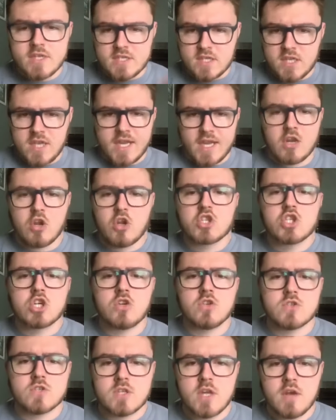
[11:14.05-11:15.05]
this like
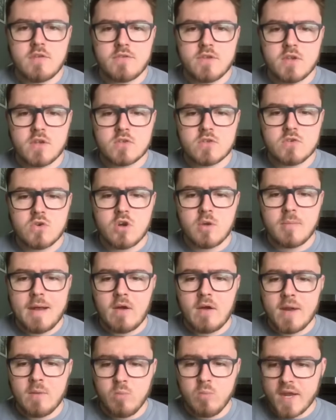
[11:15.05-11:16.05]
logical stuff that you can talk about
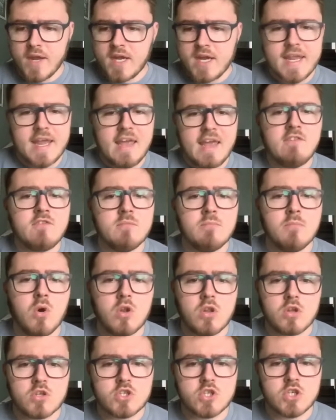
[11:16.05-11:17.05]
and we're going to get even
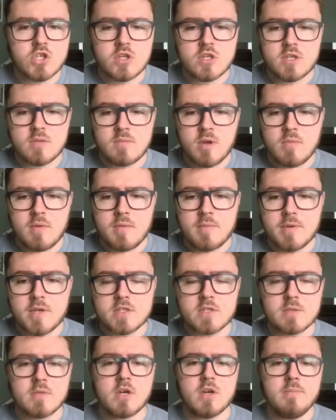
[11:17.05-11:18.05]
more logical in a moment
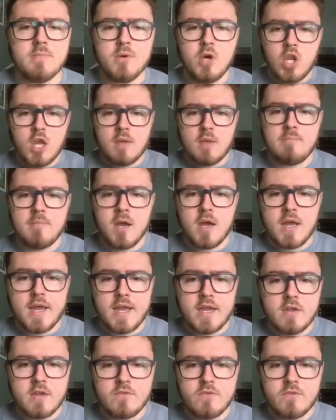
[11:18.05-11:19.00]
because i'm going to pull up my